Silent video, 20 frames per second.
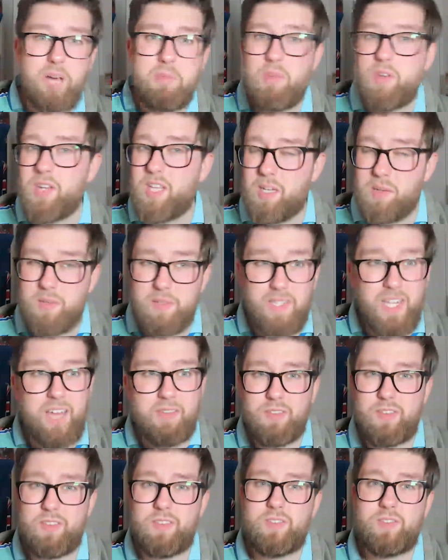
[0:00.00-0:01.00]
Munich, he was there
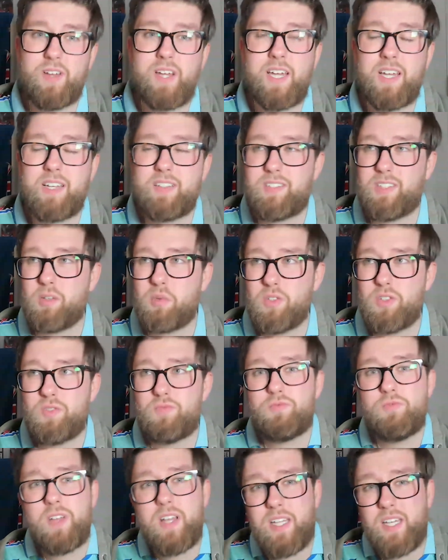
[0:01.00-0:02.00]
for 3 years. So there
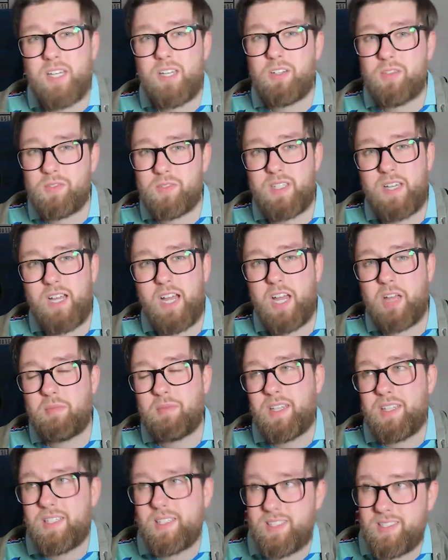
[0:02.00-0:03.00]
wasn't really enough time.
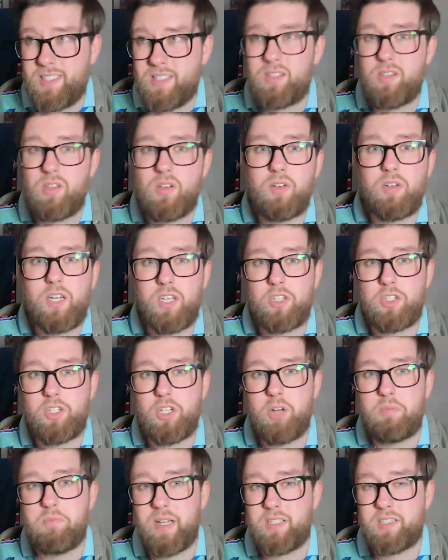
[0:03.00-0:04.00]
Like, this is his longest
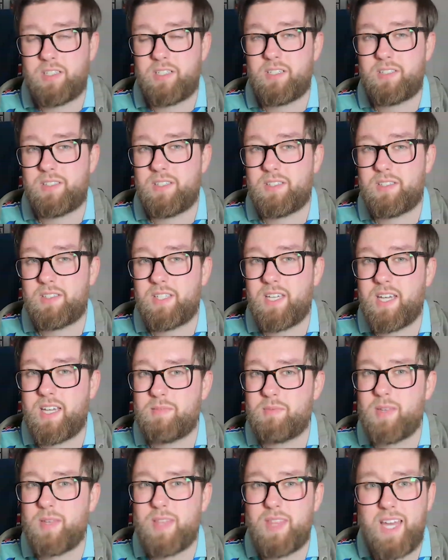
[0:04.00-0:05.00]
job, Manchester City.
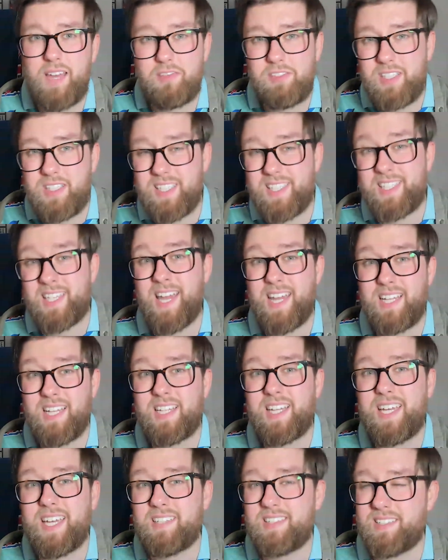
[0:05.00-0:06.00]
He's been there for nearly 10
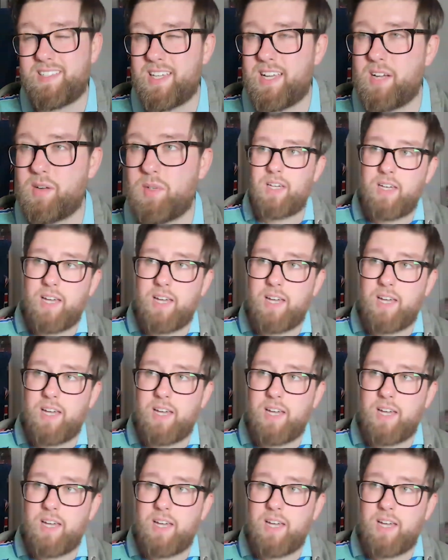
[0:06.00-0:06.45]
years now.